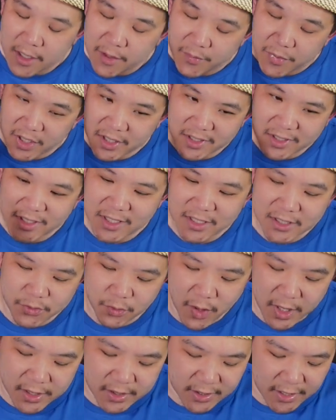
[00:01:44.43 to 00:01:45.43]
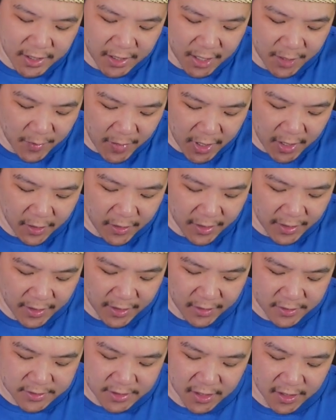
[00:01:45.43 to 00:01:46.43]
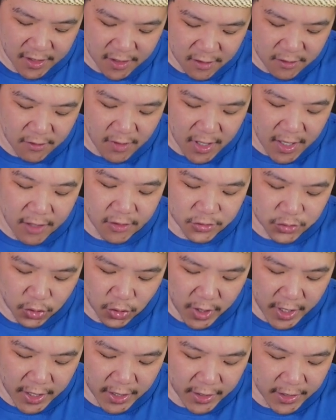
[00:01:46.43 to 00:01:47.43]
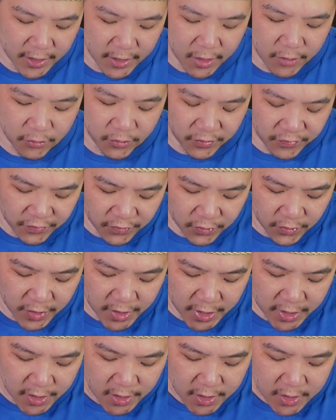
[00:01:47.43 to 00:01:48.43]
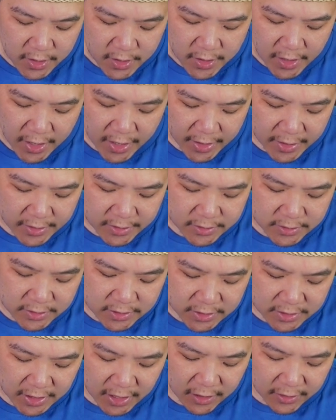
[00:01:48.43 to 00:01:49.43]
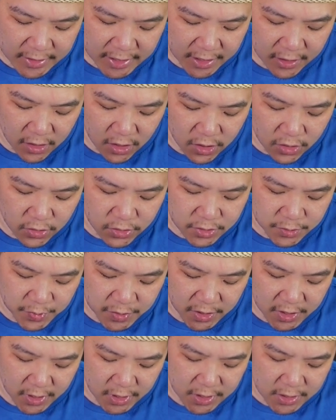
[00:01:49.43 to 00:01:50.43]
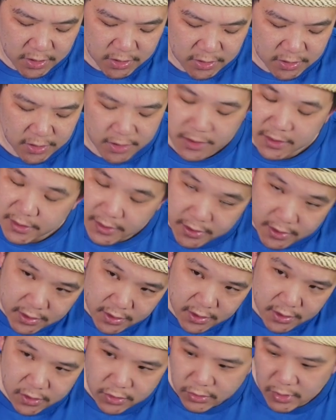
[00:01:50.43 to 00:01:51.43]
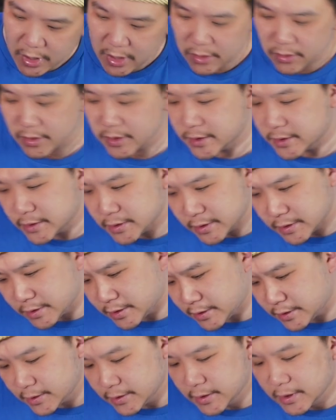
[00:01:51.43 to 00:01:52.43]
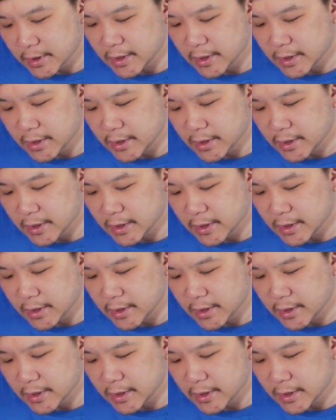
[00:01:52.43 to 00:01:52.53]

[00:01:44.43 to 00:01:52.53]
But this one did come out, and I was like, you know what, I'll try it, I'll review it and see how that goes, because it is Nicaraguan, you know.